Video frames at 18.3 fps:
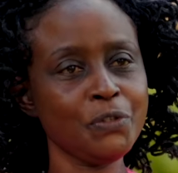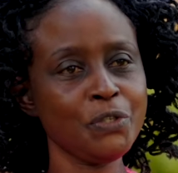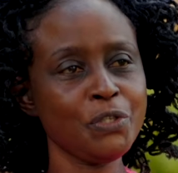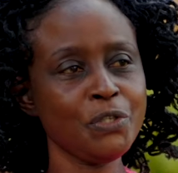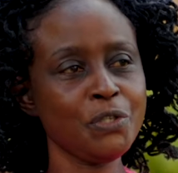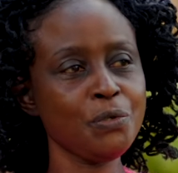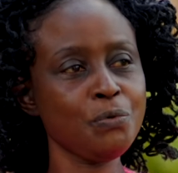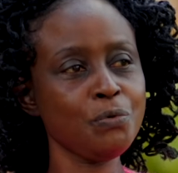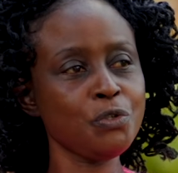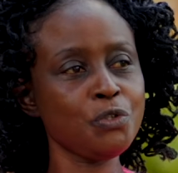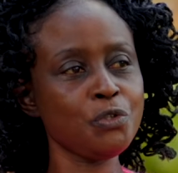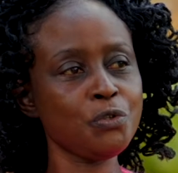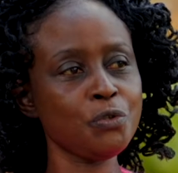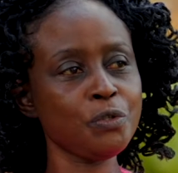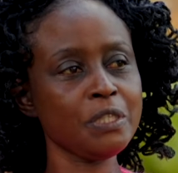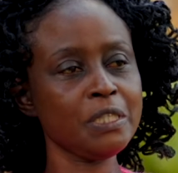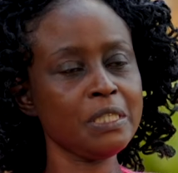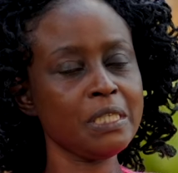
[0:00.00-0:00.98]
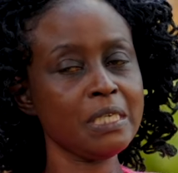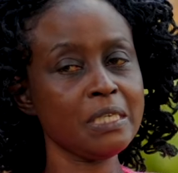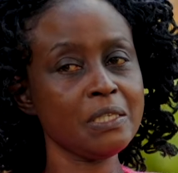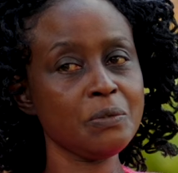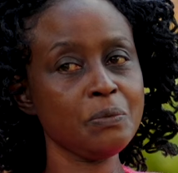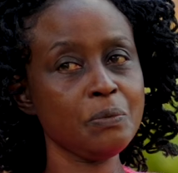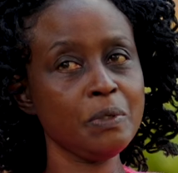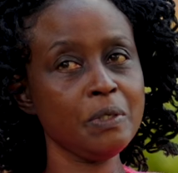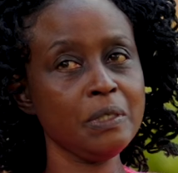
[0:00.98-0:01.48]
Because he was shocked
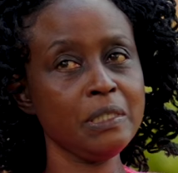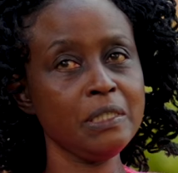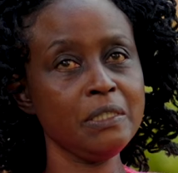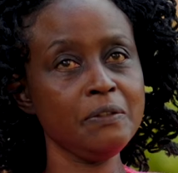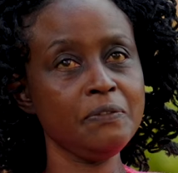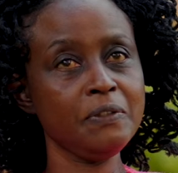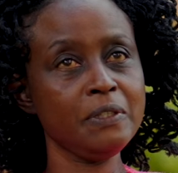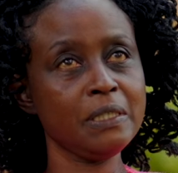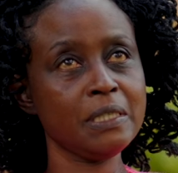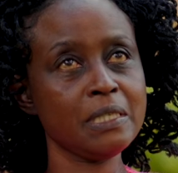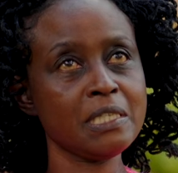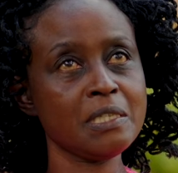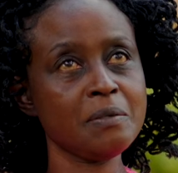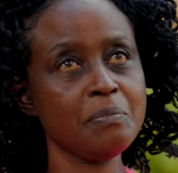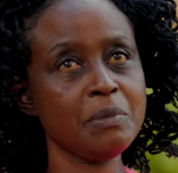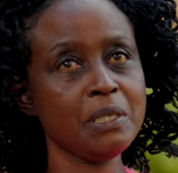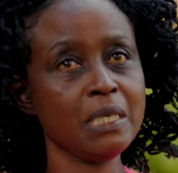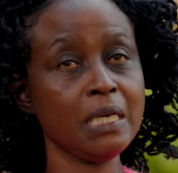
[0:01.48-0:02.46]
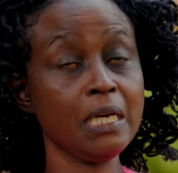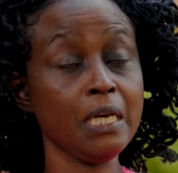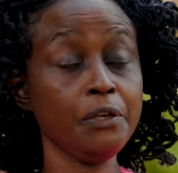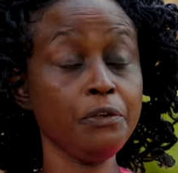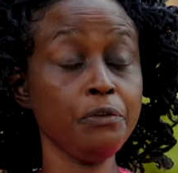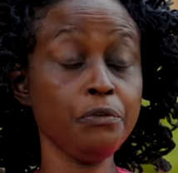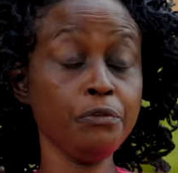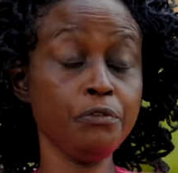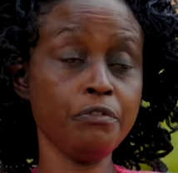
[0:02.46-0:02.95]
as well. He even asked me,
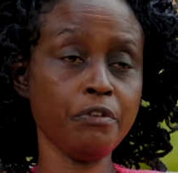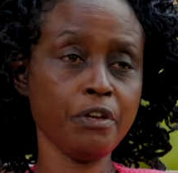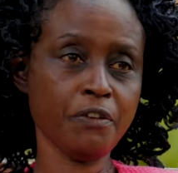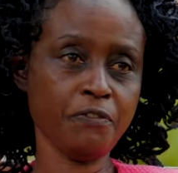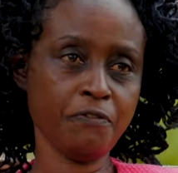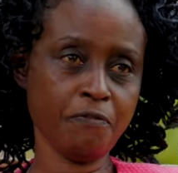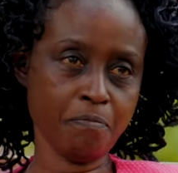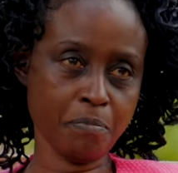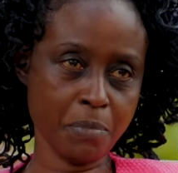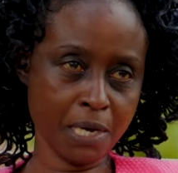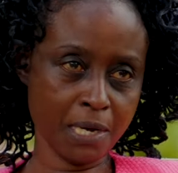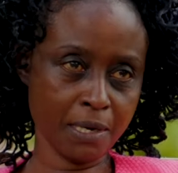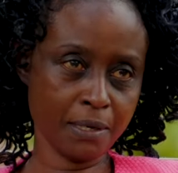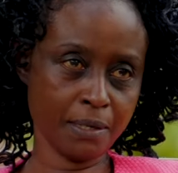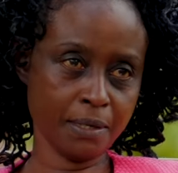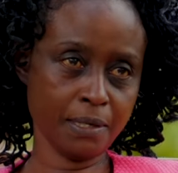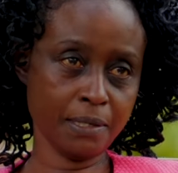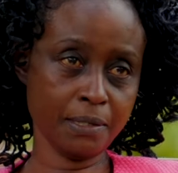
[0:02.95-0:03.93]
can you drive back?